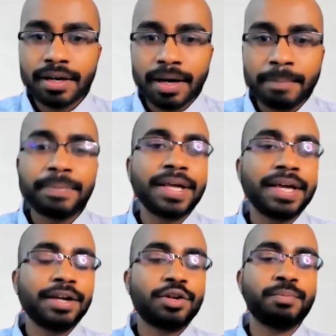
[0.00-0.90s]

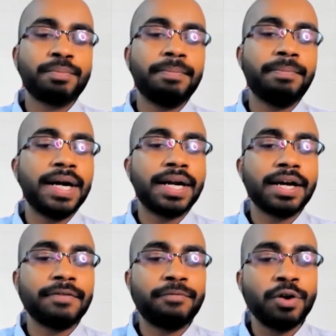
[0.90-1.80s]
company, to build
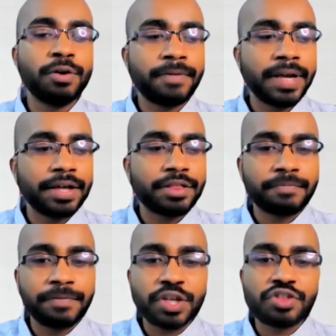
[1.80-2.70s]
a
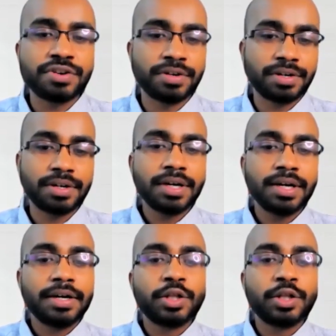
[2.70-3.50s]
full-fledged feature,